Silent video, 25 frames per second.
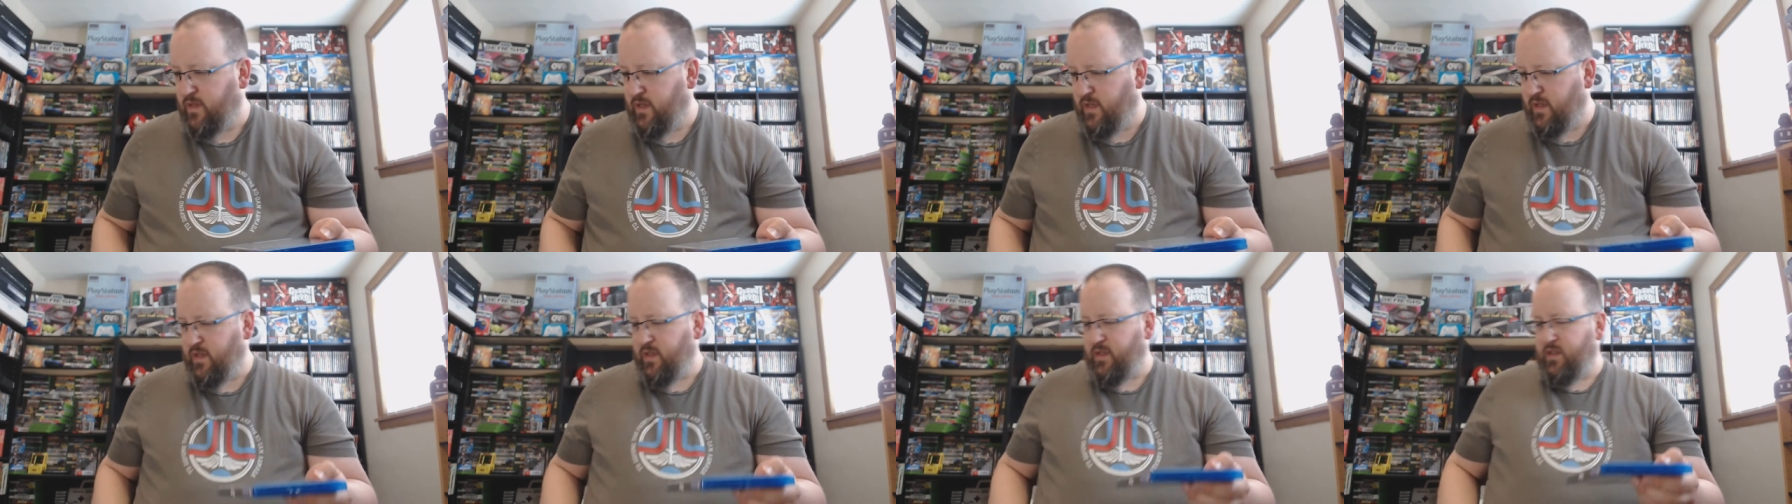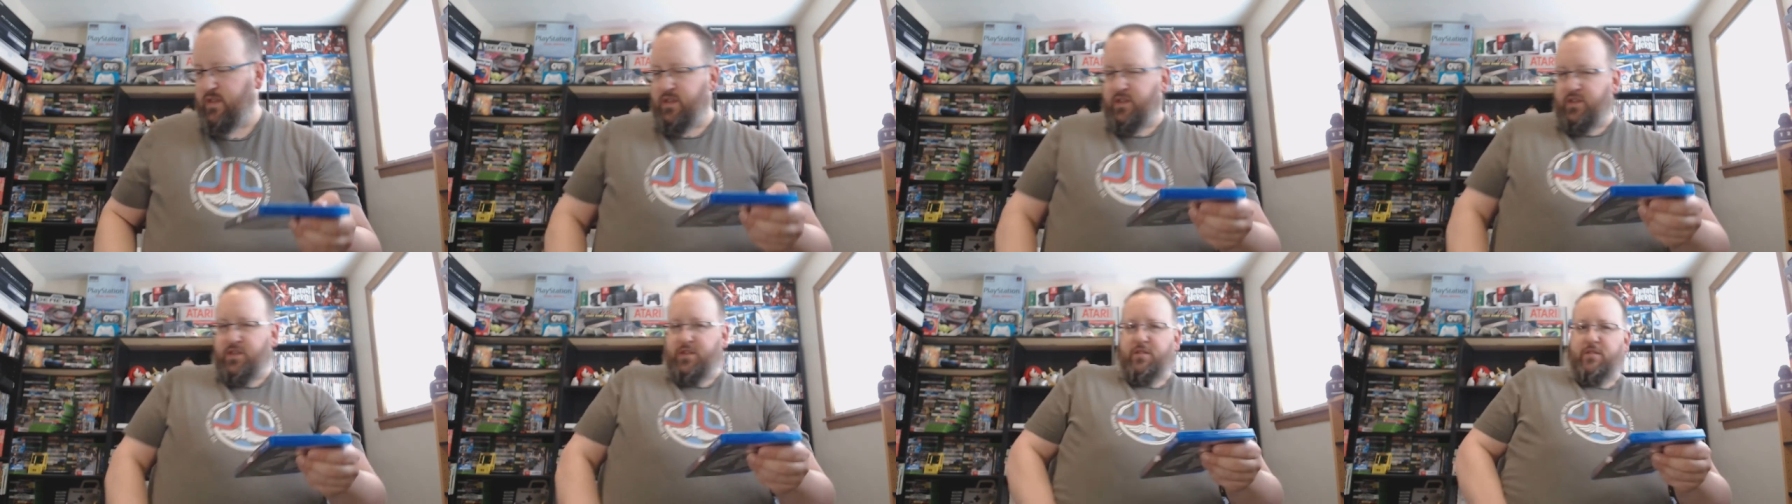
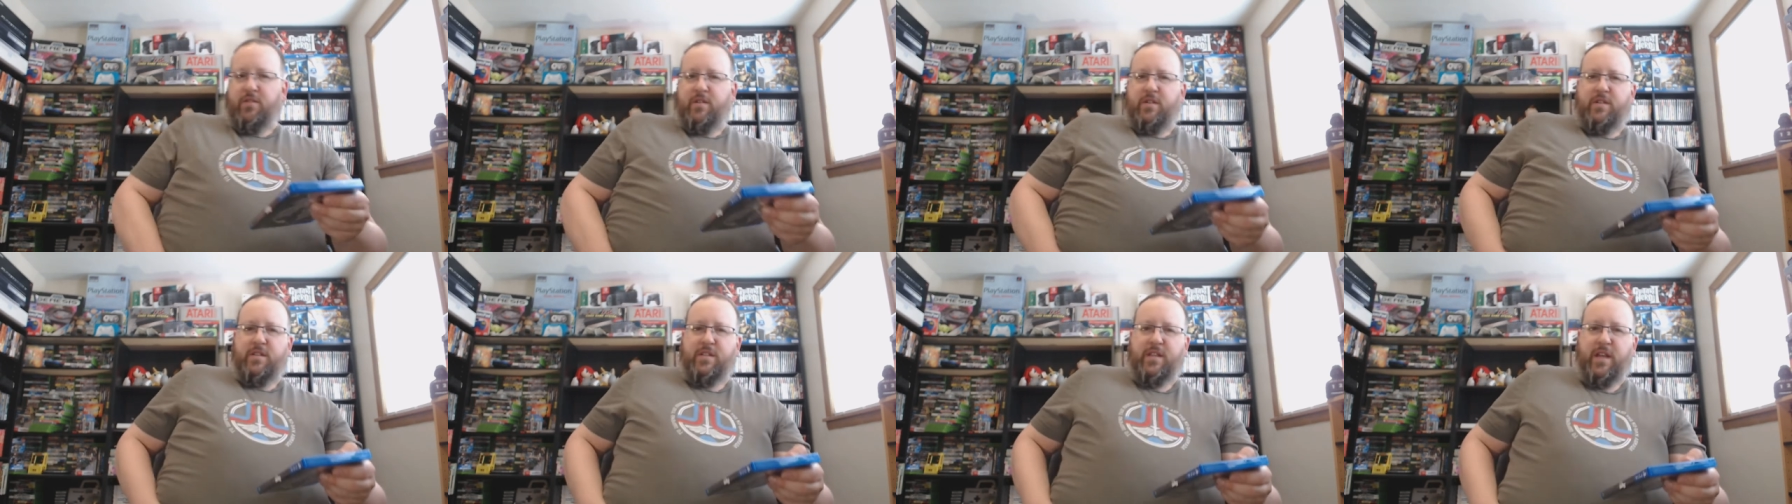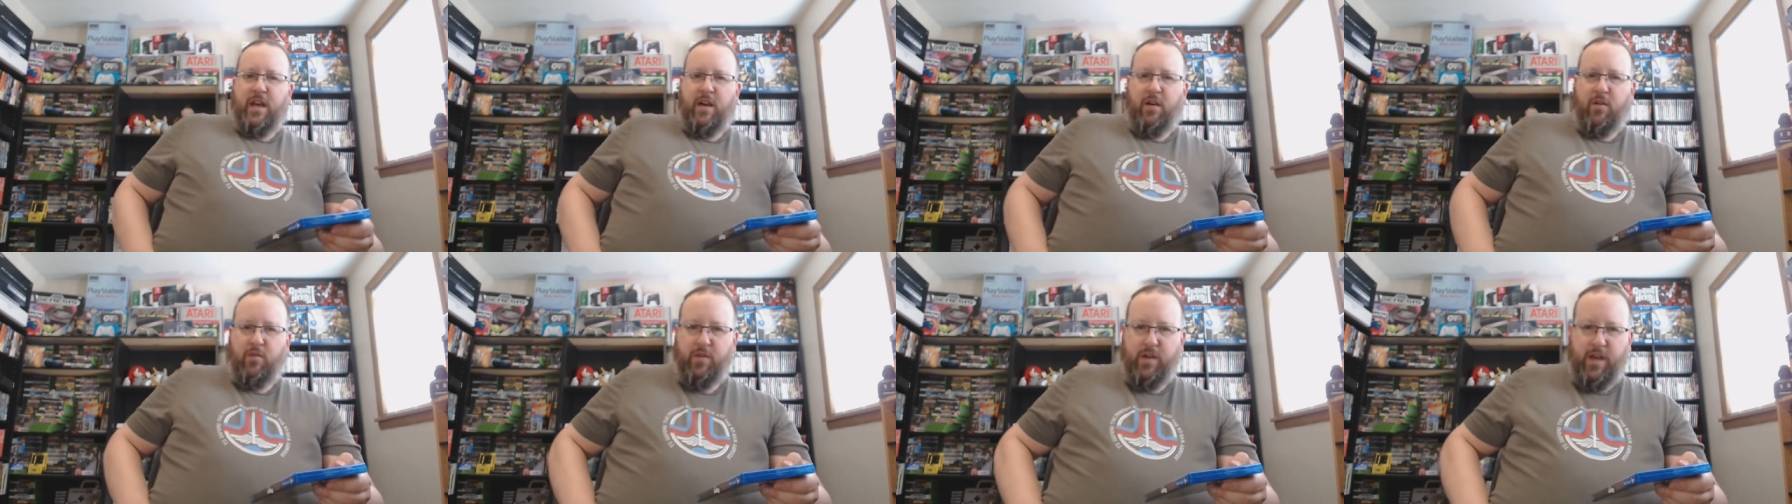The jury's
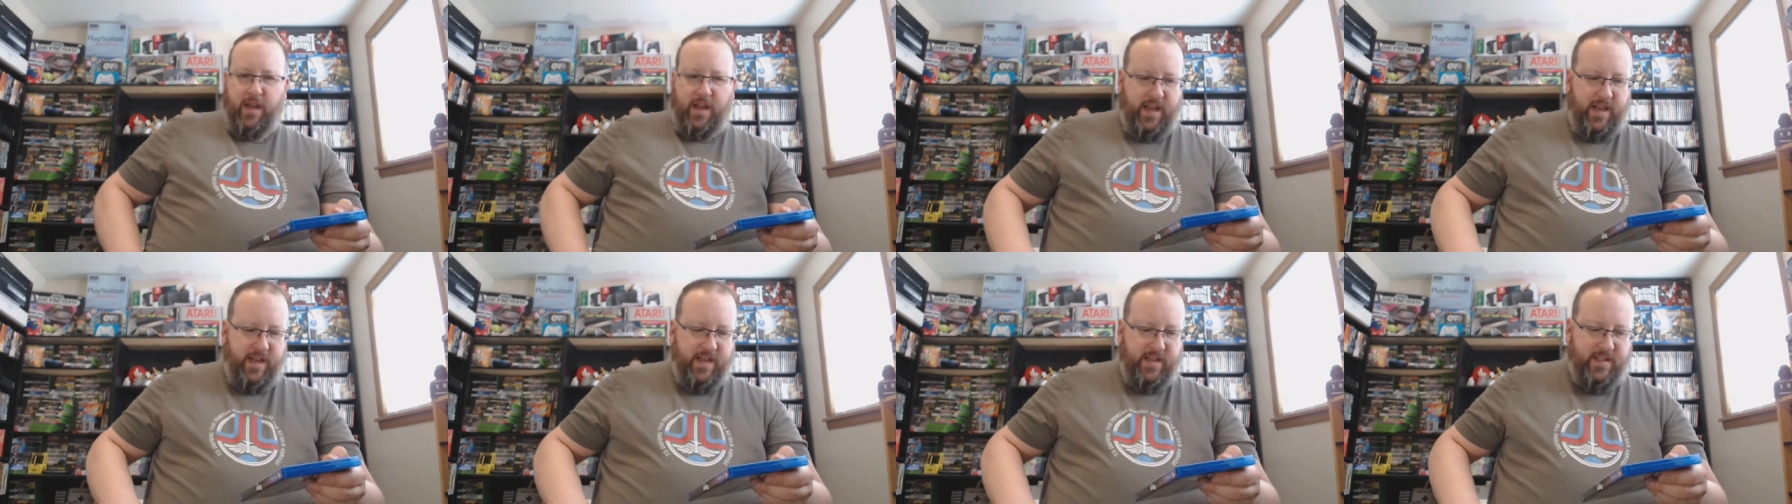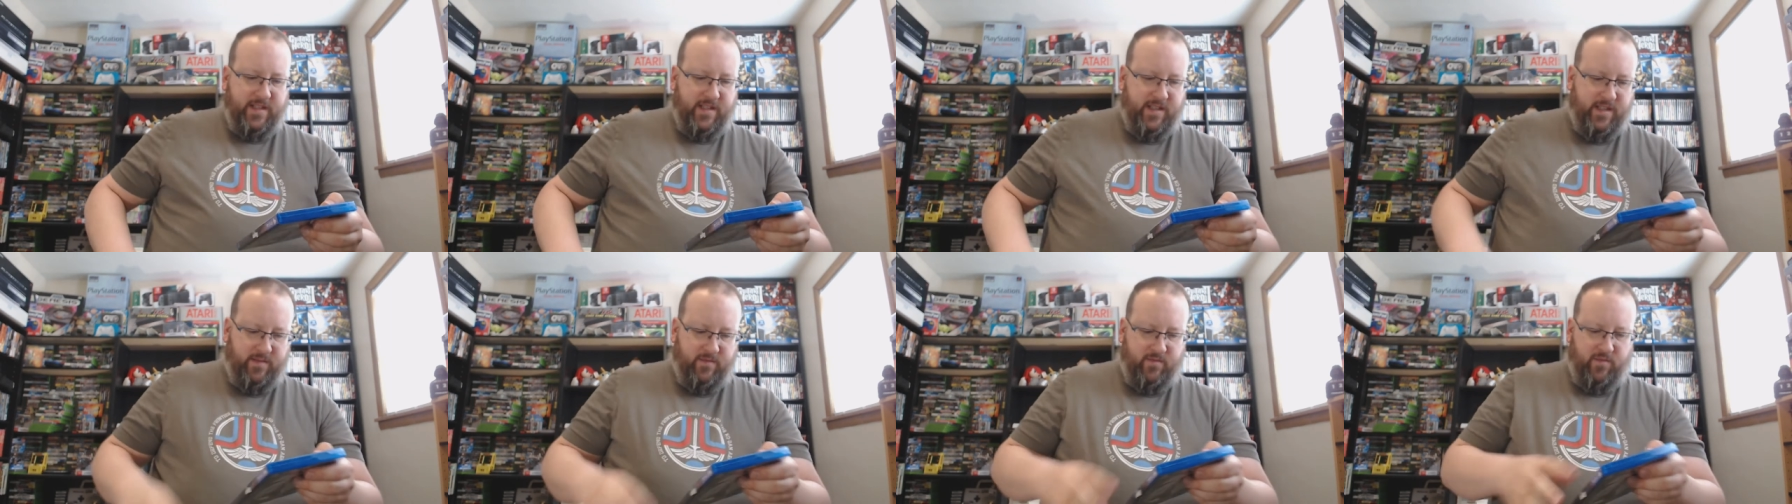out, I
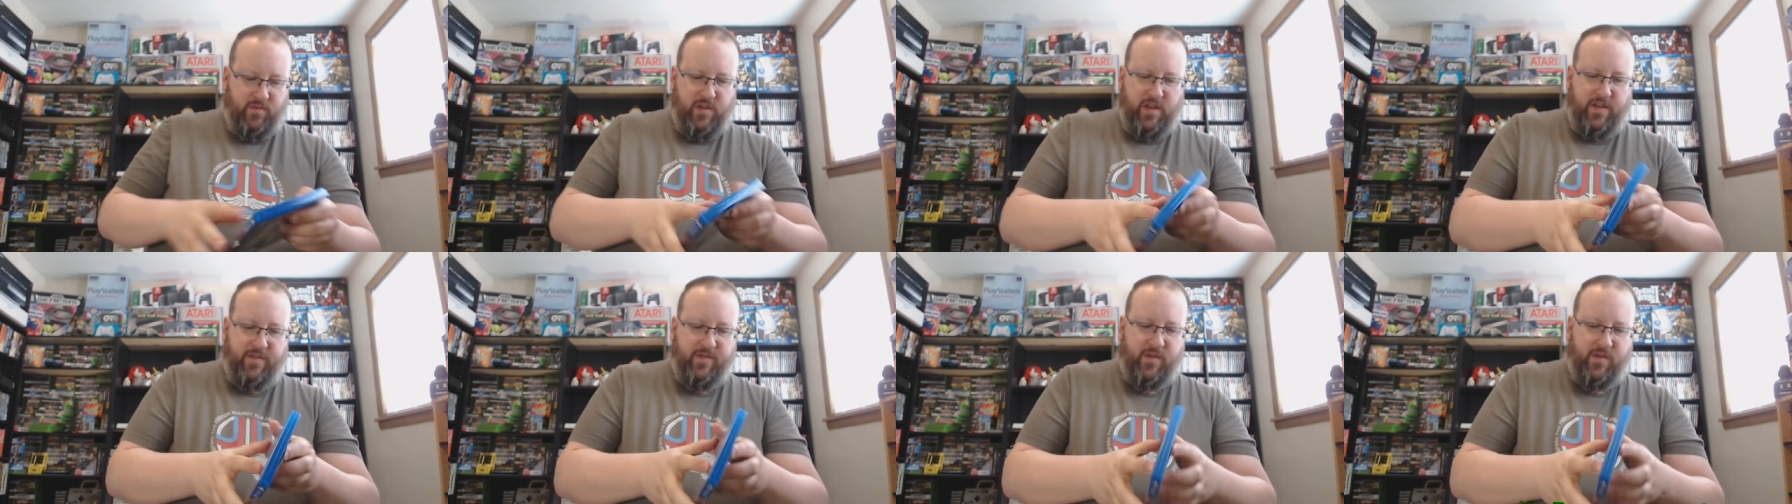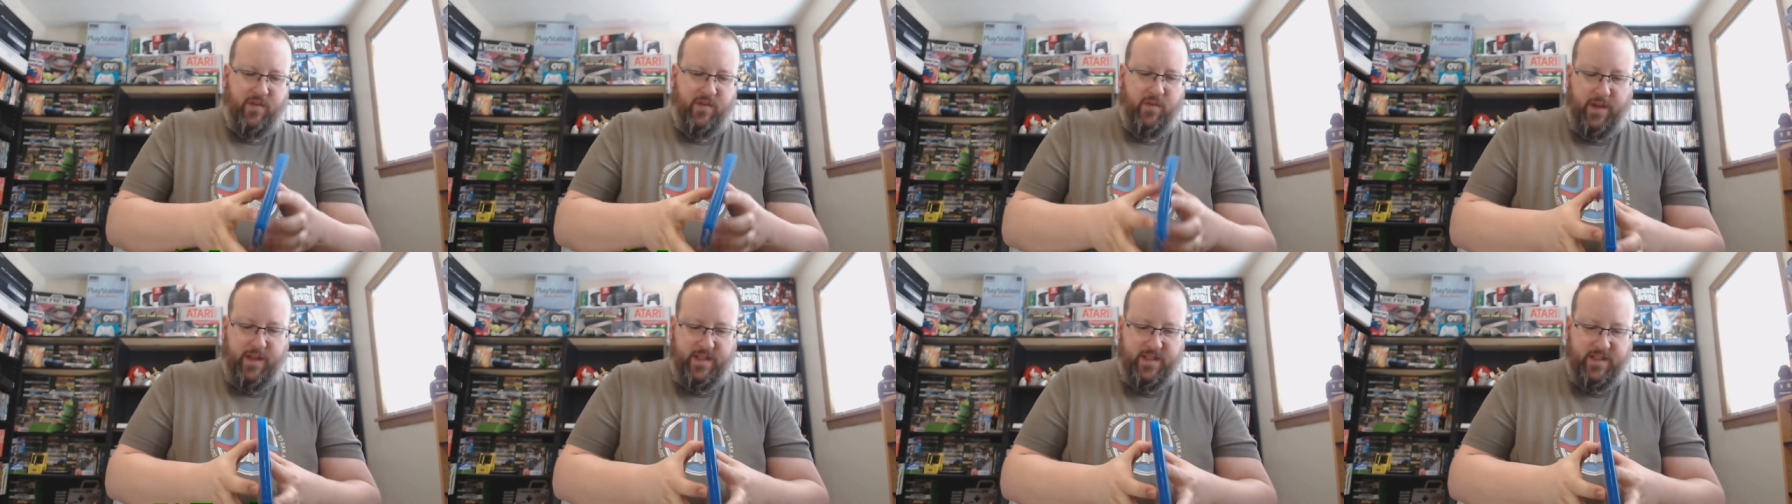guess, and we'll have to
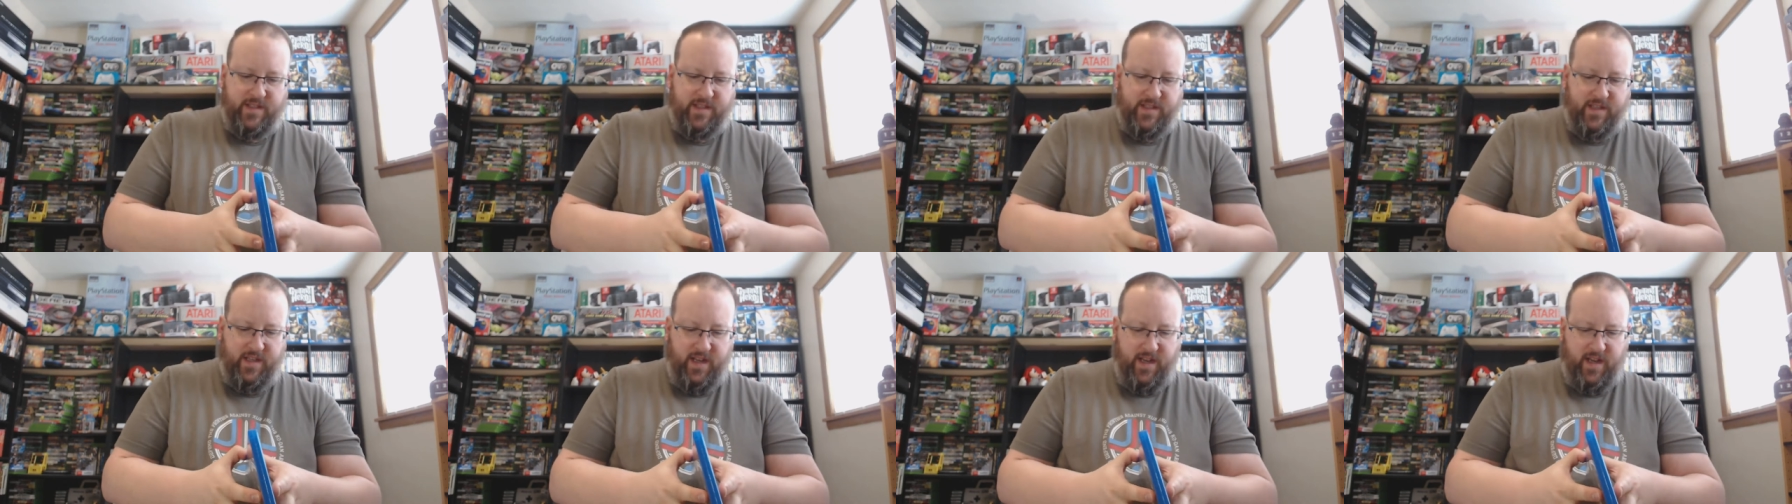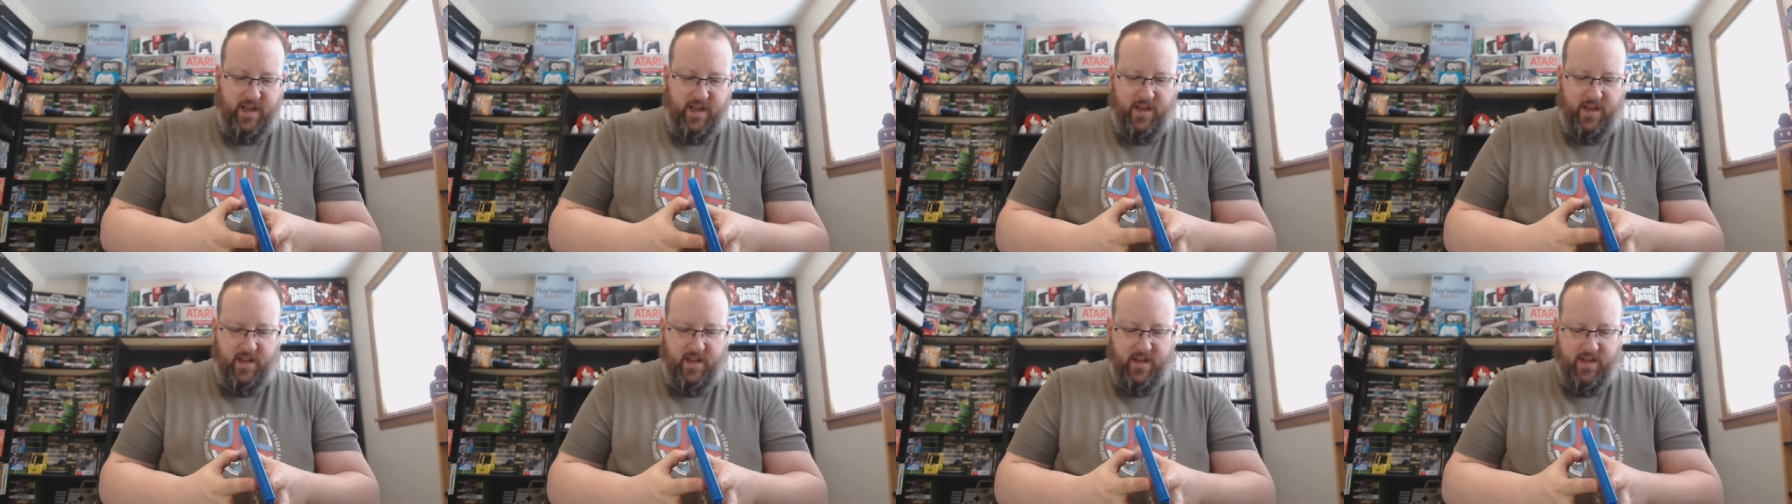wait and
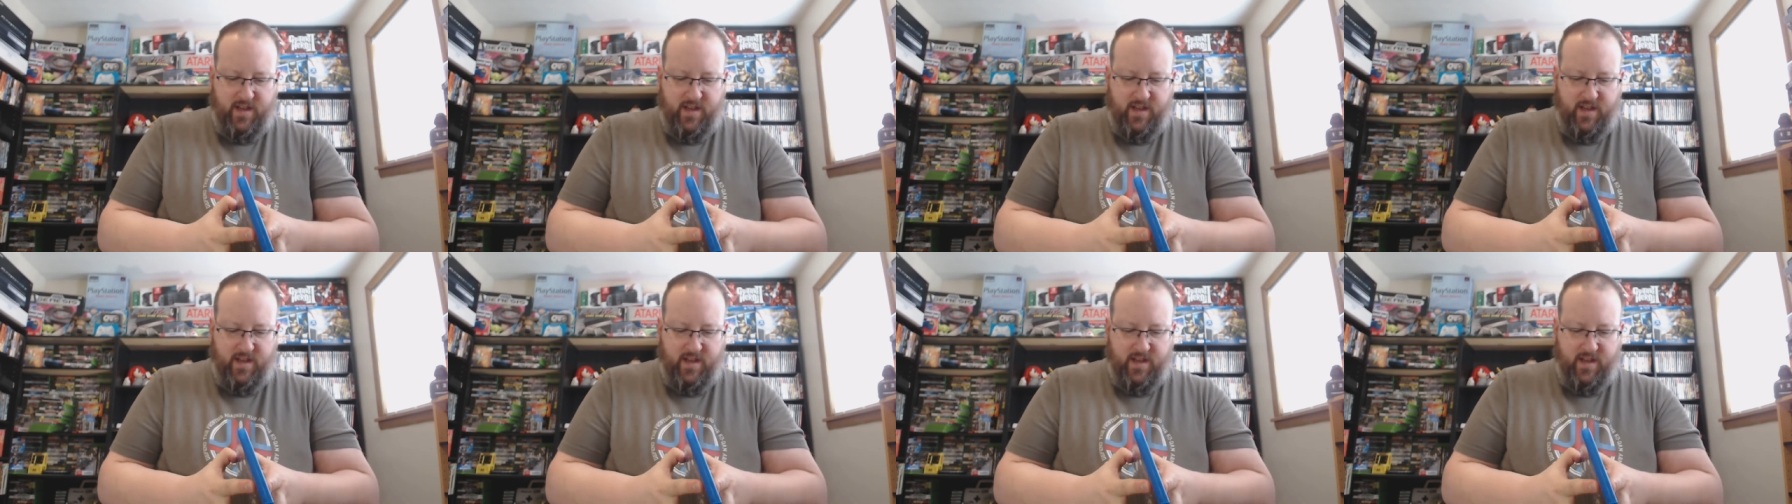see.